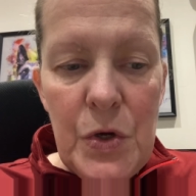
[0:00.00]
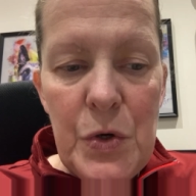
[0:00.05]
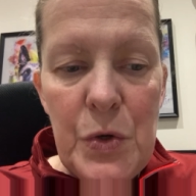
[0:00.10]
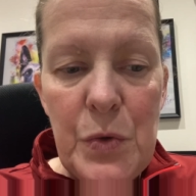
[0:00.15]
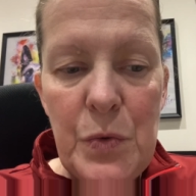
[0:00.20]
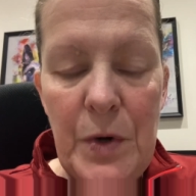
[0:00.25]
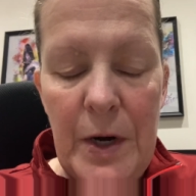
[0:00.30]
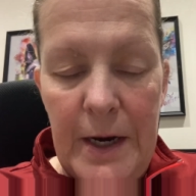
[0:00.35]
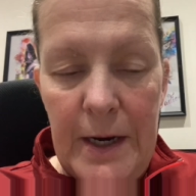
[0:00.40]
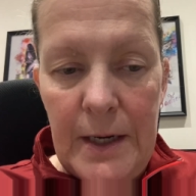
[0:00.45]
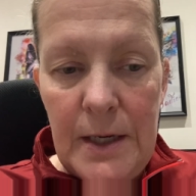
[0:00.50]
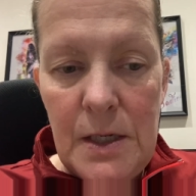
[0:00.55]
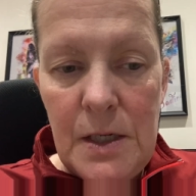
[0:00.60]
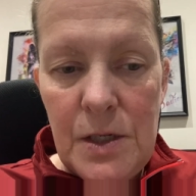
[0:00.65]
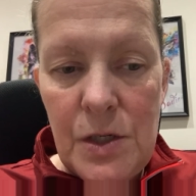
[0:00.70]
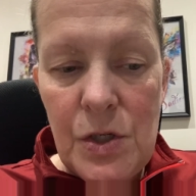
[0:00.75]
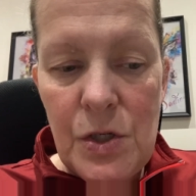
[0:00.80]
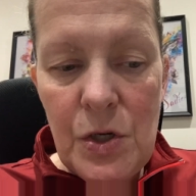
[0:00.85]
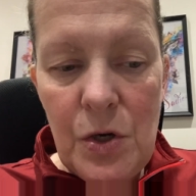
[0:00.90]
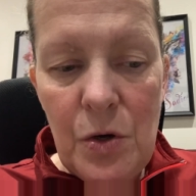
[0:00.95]
Right,
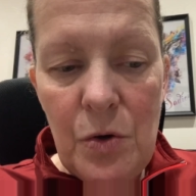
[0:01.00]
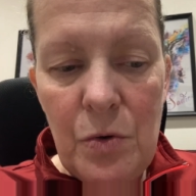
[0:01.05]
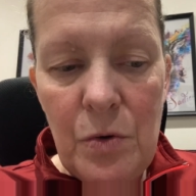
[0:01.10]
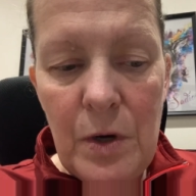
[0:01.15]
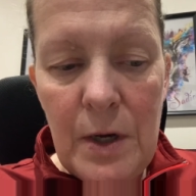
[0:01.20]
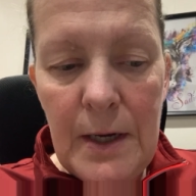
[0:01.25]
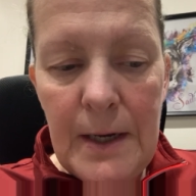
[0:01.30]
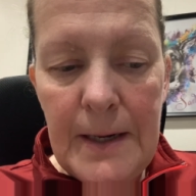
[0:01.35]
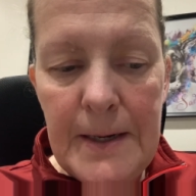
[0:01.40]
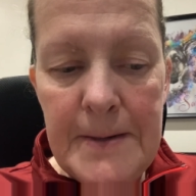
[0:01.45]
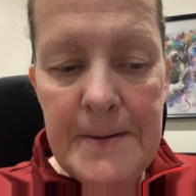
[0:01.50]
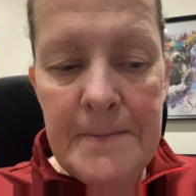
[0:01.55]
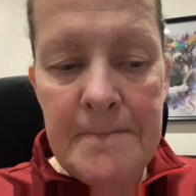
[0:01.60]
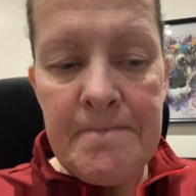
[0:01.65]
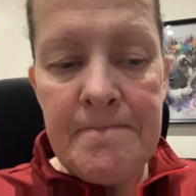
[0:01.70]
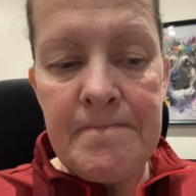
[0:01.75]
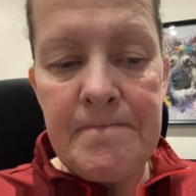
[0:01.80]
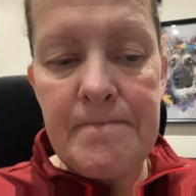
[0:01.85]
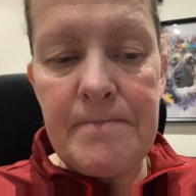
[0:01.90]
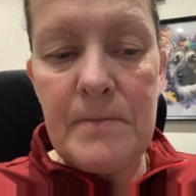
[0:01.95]
so
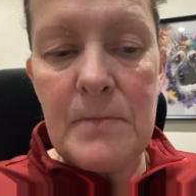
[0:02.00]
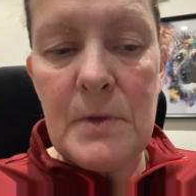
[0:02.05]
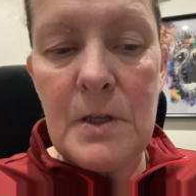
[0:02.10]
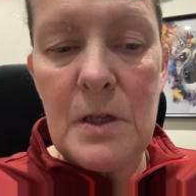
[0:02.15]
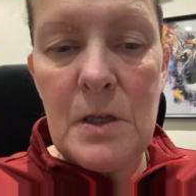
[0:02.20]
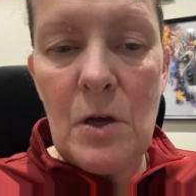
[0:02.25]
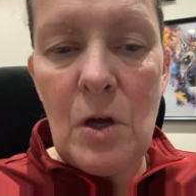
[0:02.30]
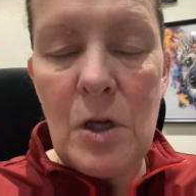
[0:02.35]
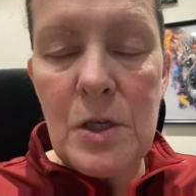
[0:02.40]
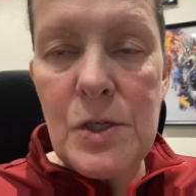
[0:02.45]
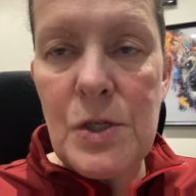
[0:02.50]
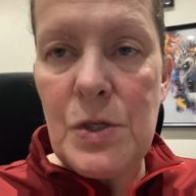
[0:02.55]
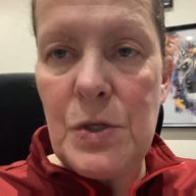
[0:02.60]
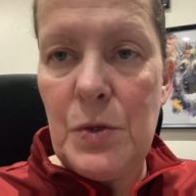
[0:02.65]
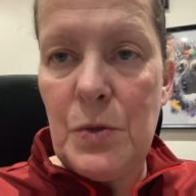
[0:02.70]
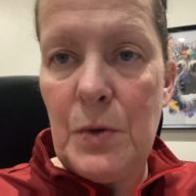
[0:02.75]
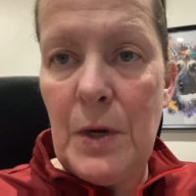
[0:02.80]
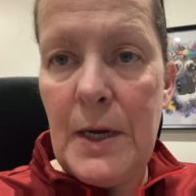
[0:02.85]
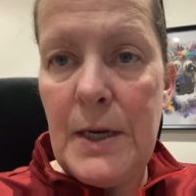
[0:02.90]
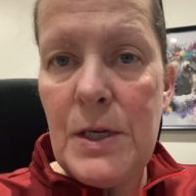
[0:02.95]

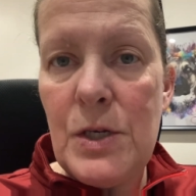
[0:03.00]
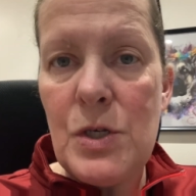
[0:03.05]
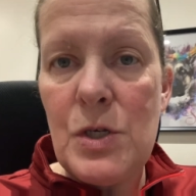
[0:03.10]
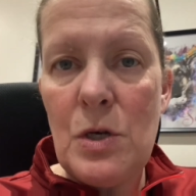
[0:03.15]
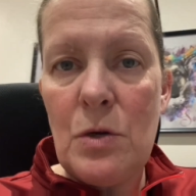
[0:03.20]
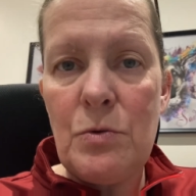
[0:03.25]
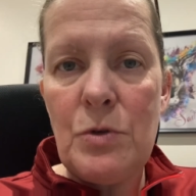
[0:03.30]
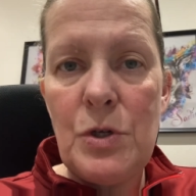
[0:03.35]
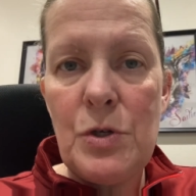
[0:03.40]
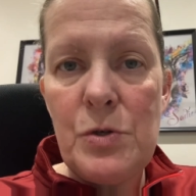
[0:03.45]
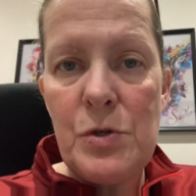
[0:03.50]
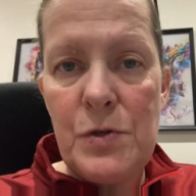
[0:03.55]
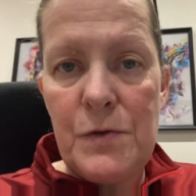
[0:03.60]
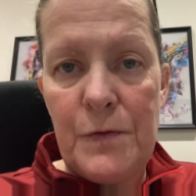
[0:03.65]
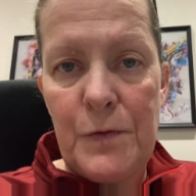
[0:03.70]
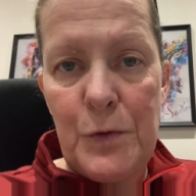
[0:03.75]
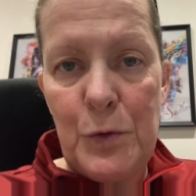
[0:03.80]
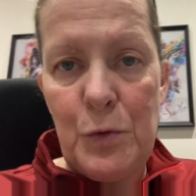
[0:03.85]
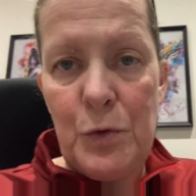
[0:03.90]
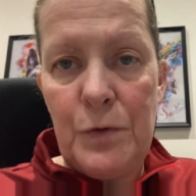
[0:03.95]
also, I don't use
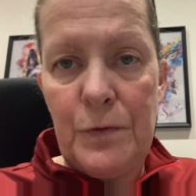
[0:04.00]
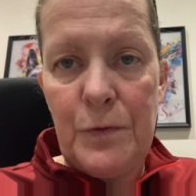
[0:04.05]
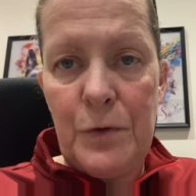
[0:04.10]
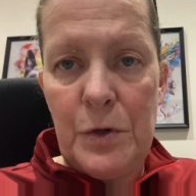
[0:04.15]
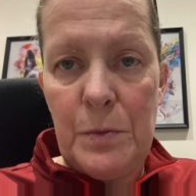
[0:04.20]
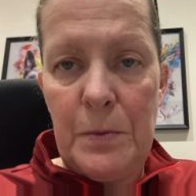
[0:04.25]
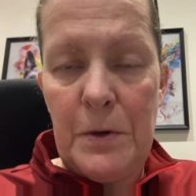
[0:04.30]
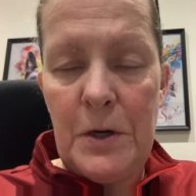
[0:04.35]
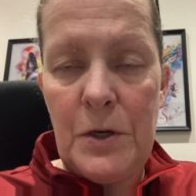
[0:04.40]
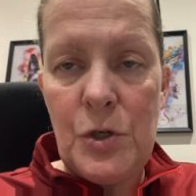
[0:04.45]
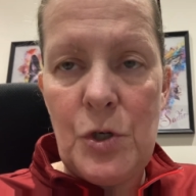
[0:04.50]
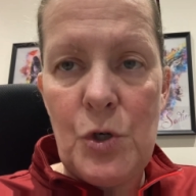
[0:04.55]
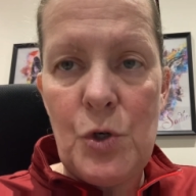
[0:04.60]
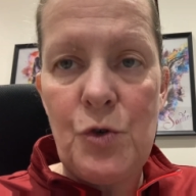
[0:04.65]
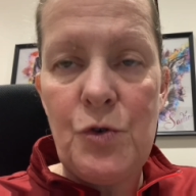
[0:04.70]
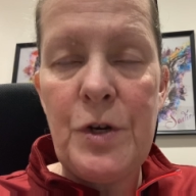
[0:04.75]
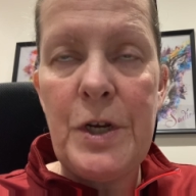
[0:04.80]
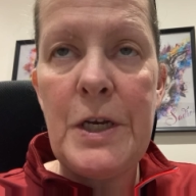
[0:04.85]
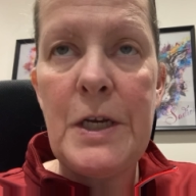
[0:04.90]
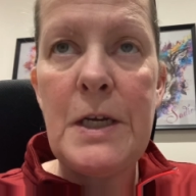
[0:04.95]
food for departure
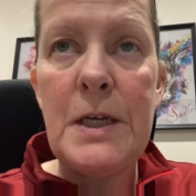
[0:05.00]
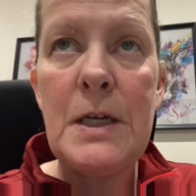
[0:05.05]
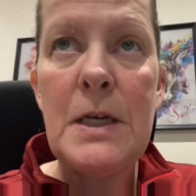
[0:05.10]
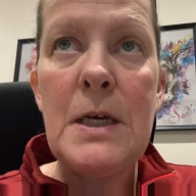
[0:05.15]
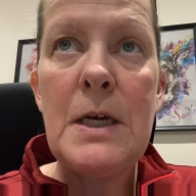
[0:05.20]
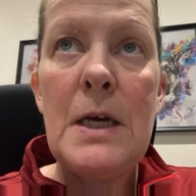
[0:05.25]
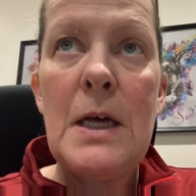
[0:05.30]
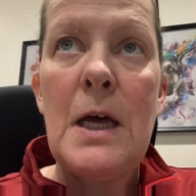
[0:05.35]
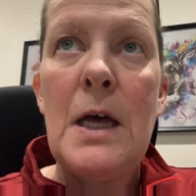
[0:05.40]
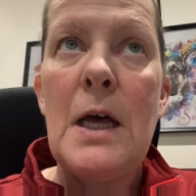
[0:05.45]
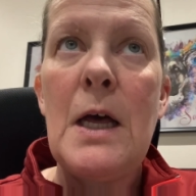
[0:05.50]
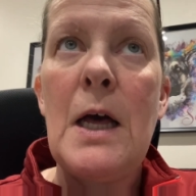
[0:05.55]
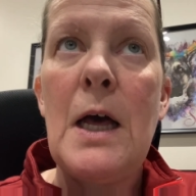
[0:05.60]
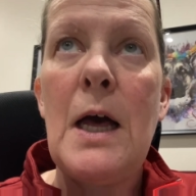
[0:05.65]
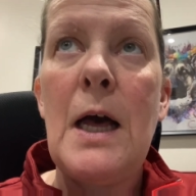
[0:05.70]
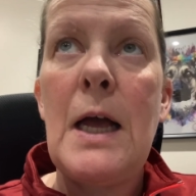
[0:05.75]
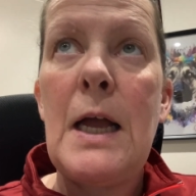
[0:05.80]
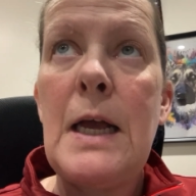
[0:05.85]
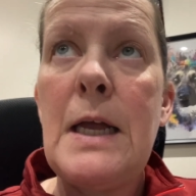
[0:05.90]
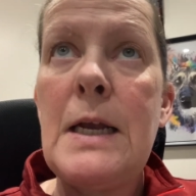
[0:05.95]
training,
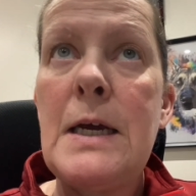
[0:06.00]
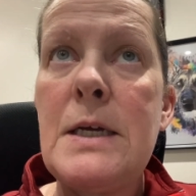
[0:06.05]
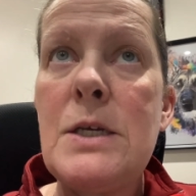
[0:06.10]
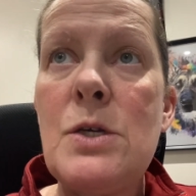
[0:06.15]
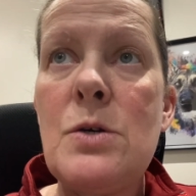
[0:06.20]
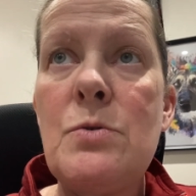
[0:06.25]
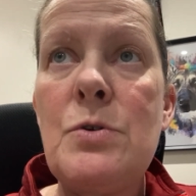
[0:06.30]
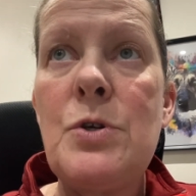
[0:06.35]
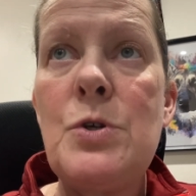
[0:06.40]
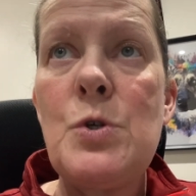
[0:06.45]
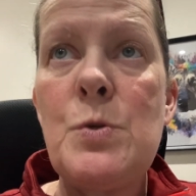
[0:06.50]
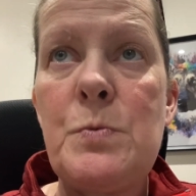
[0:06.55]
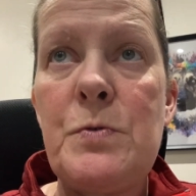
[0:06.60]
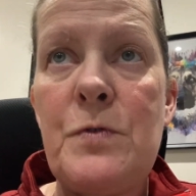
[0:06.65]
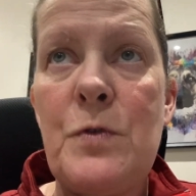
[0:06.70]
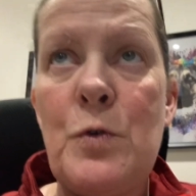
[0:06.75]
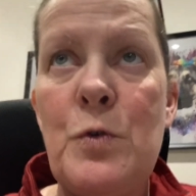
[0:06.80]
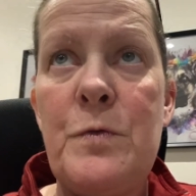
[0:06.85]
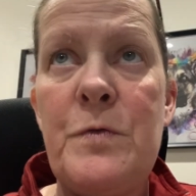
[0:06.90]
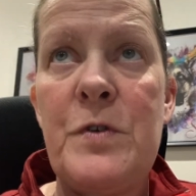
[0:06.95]
and I don't use
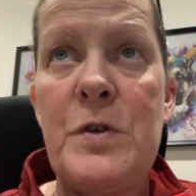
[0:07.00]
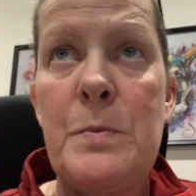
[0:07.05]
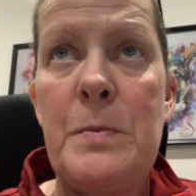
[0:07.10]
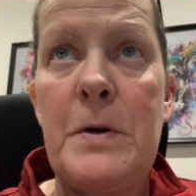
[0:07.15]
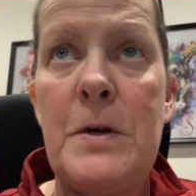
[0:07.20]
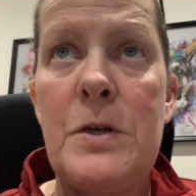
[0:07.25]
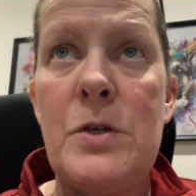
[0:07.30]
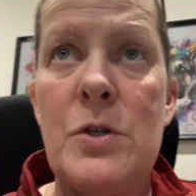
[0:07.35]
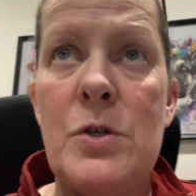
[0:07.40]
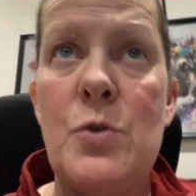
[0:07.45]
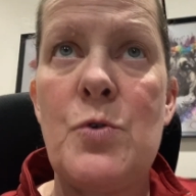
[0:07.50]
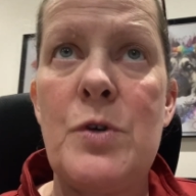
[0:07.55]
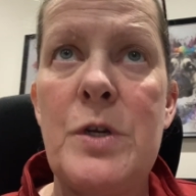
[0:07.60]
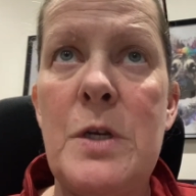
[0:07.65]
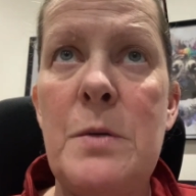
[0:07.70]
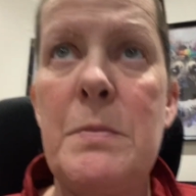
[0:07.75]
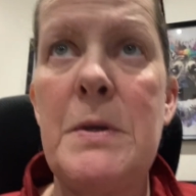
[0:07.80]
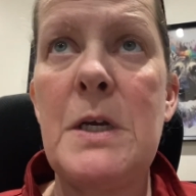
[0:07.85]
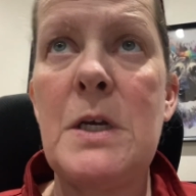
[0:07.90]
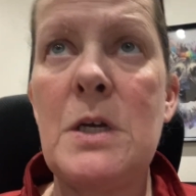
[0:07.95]
food for departure
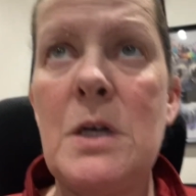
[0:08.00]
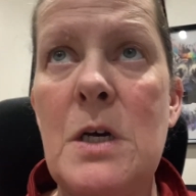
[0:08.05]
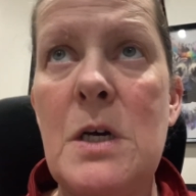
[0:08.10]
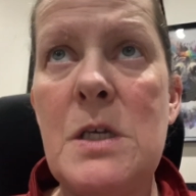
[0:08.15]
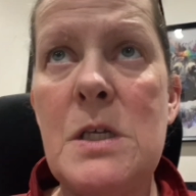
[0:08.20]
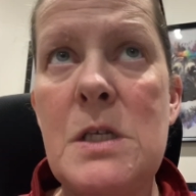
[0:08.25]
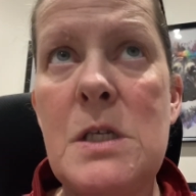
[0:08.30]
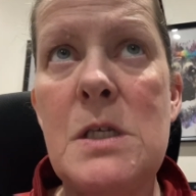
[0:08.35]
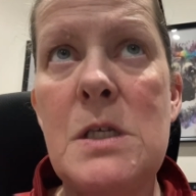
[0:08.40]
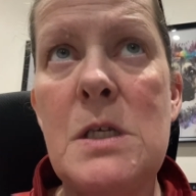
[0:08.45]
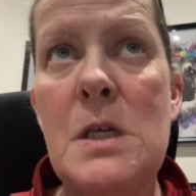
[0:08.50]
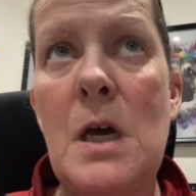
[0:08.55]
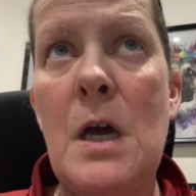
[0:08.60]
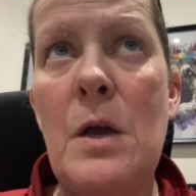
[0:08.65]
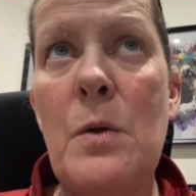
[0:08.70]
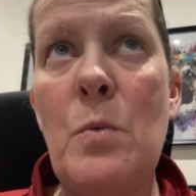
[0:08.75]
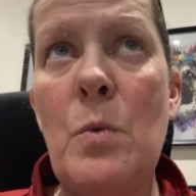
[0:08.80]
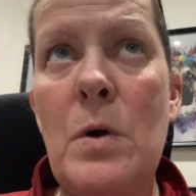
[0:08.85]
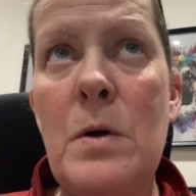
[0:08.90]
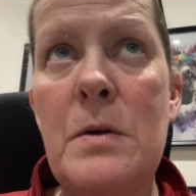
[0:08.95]
training because
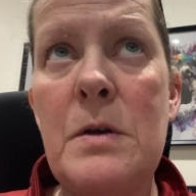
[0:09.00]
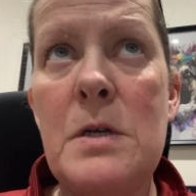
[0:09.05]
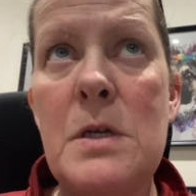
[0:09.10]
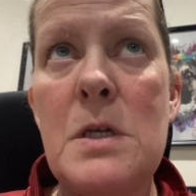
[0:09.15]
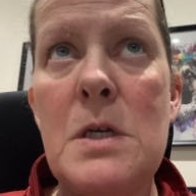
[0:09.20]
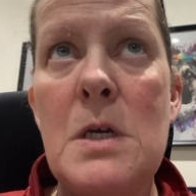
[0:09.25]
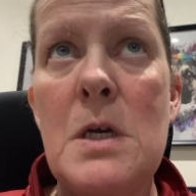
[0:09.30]
I want